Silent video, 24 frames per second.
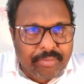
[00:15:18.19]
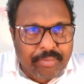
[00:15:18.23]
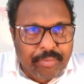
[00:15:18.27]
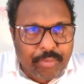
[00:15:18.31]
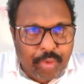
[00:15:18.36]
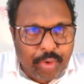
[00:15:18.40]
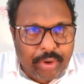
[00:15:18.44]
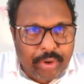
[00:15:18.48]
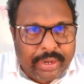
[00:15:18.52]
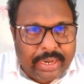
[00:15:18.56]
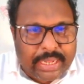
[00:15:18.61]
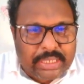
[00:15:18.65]

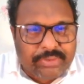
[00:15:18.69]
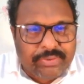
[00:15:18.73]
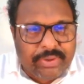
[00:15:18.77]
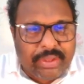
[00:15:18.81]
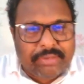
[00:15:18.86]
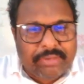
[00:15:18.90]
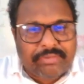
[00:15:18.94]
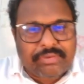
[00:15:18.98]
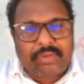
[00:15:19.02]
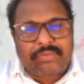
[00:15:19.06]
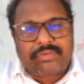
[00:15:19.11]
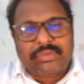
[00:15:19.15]
polarized
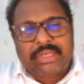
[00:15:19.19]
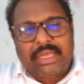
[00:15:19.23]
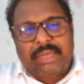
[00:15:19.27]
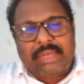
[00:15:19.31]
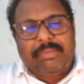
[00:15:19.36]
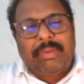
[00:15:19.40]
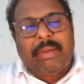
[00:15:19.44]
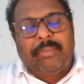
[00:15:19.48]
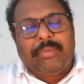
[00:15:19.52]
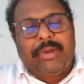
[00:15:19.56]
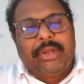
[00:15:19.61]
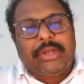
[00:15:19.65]
waves of same
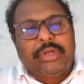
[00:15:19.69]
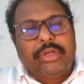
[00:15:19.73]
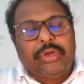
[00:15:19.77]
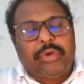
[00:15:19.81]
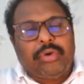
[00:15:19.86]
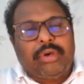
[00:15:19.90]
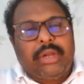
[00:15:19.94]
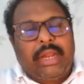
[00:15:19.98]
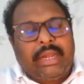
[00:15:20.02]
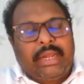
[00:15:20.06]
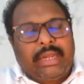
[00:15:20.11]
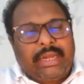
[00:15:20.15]

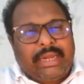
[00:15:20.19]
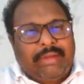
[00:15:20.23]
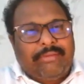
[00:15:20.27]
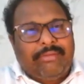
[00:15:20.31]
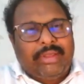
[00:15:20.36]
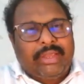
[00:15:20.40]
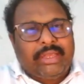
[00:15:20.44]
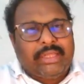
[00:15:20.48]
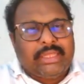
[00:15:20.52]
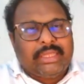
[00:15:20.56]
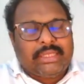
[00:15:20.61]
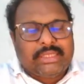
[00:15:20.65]
amplitude and
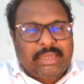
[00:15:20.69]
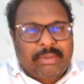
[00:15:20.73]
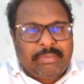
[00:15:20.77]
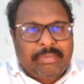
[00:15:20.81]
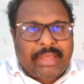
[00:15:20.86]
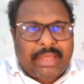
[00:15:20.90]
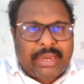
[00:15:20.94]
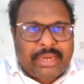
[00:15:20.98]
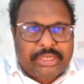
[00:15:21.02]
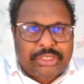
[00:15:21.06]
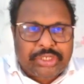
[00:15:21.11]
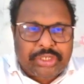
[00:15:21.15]
traveling in the same
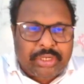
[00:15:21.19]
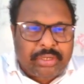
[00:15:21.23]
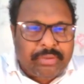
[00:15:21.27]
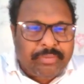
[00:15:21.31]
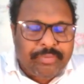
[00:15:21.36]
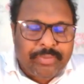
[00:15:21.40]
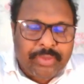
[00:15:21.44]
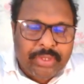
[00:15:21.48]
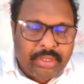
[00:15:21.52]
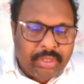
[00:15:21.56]
direction,